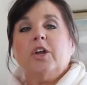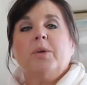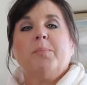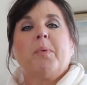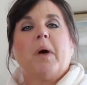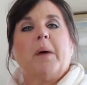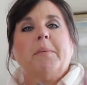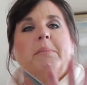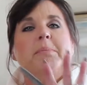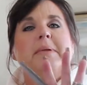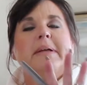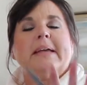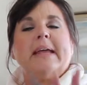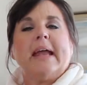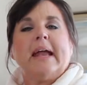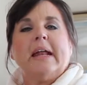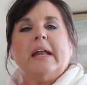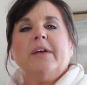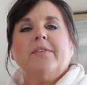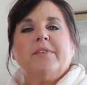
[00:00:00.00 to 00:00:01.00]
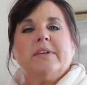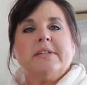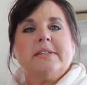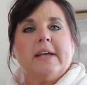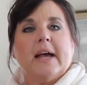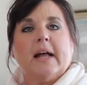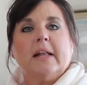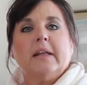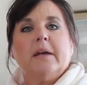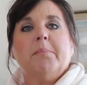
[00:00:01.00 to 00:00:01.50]
You probably can't even
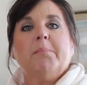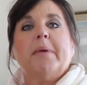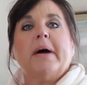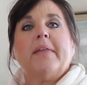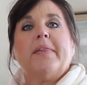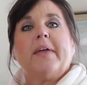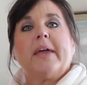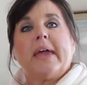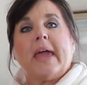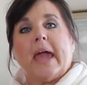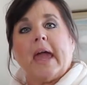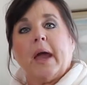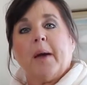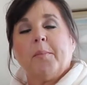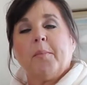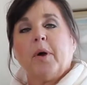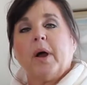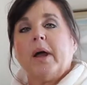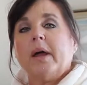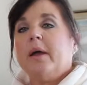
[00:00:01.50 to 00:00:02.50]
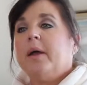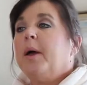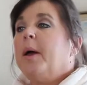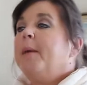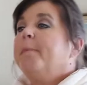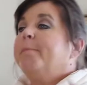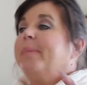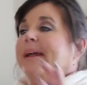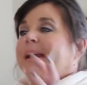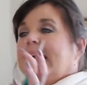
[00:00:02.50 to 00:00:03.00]
tell it by the camera,
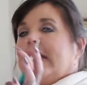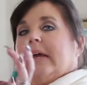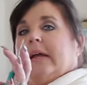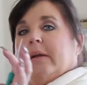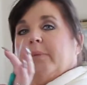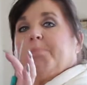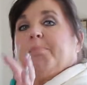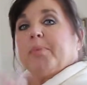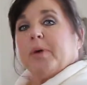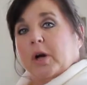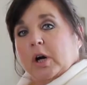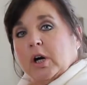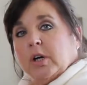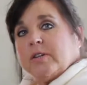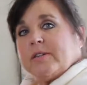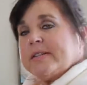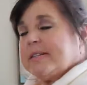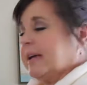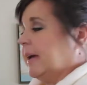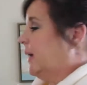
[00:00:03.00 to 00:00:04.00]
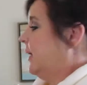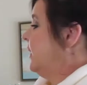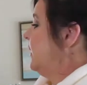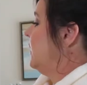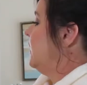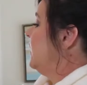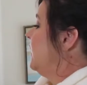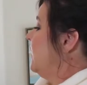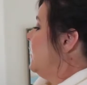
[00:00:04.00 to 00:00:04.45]
but in person,